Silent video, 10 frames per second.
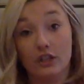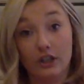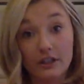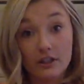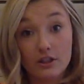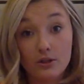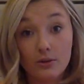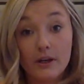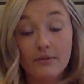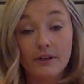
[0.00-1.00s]
during the
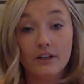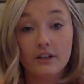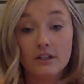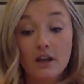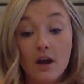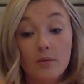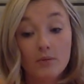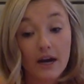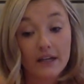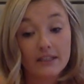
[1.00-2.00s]
story readers,
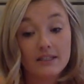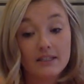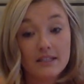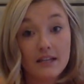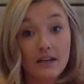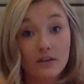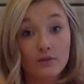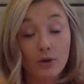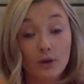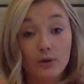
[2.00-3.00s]
practice the skill of
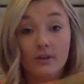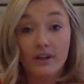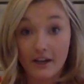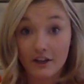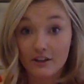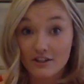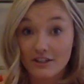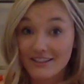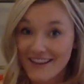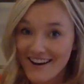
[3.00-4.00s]
knowing who the characters
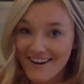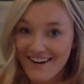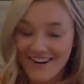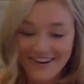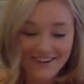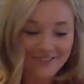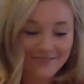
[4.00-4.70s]
and setting are.